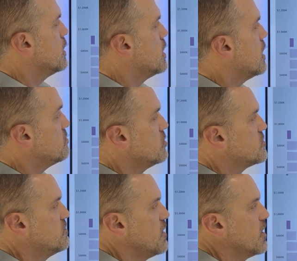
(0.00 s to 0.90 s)
and up.
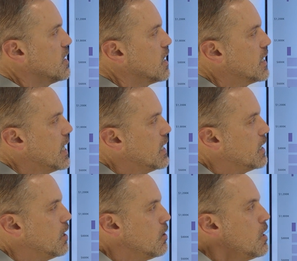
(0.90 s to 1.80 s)
There's very little data
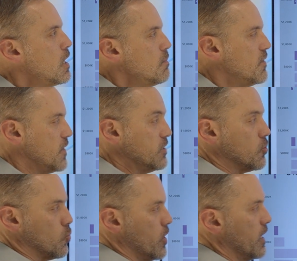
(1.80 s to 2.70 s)
here, but these
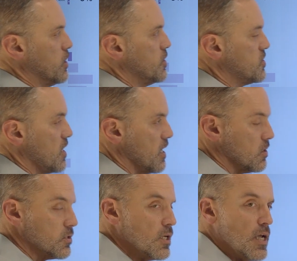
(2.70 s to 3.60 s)
are really good
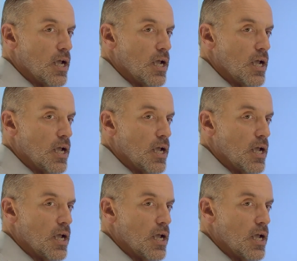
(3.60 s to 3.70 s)
sales.